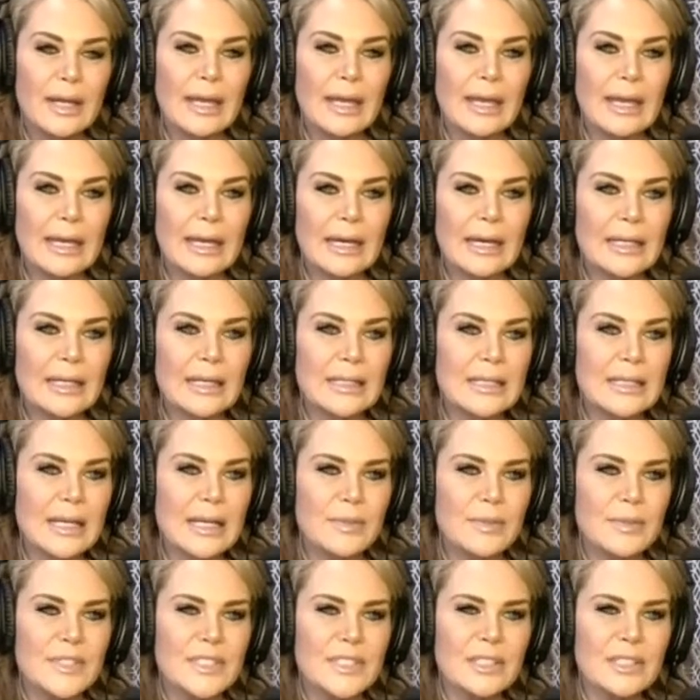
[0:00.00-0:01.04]
and
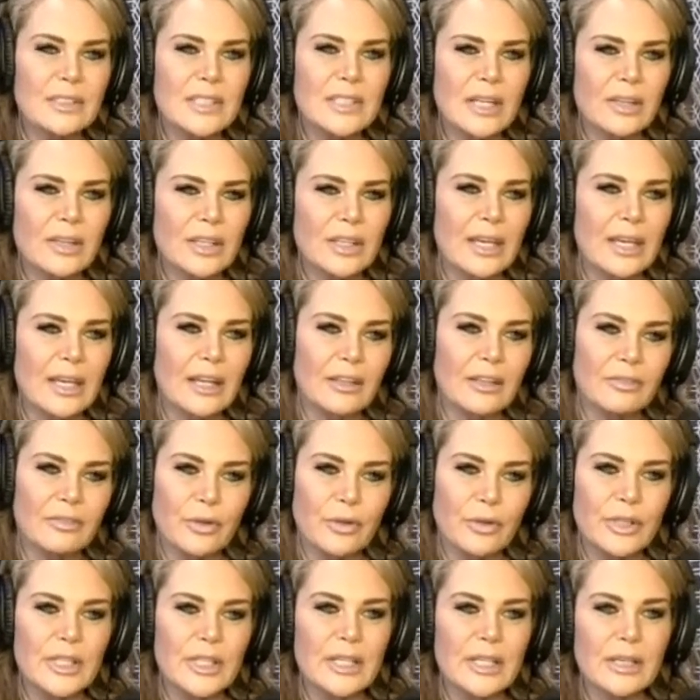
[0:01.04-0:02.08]
I was still down in
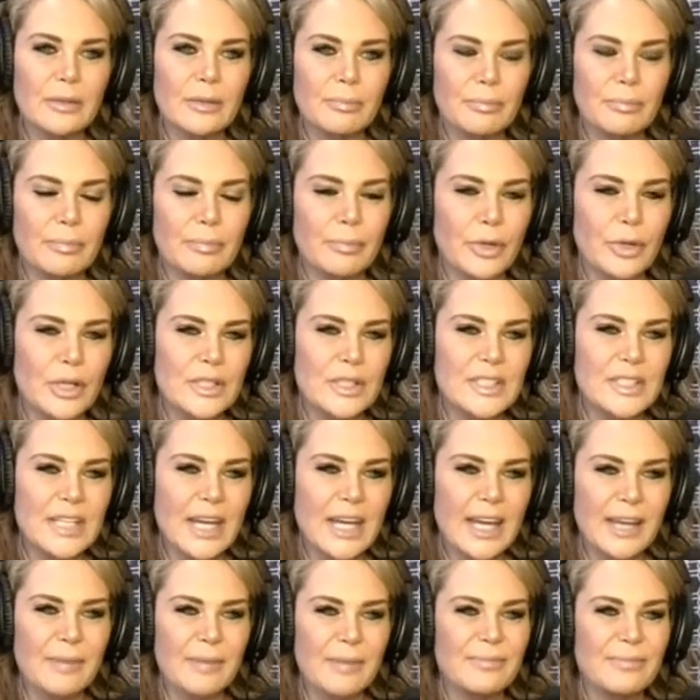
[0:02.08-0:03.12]
California
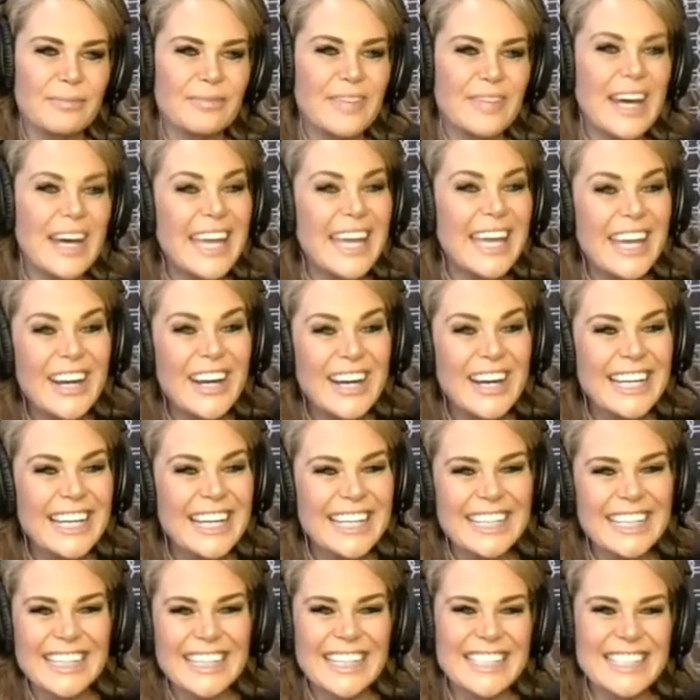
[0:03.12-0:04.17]
part-time. Hi, Eric.
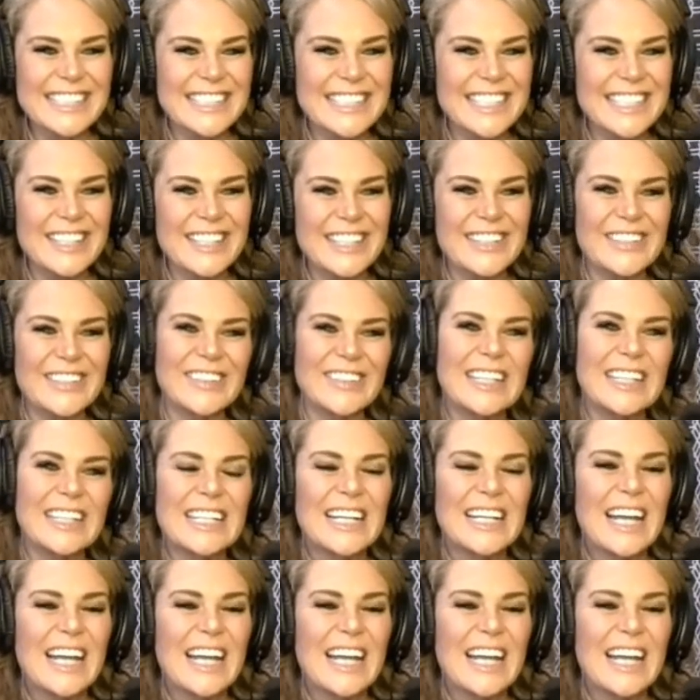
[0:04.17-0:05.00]
I see you.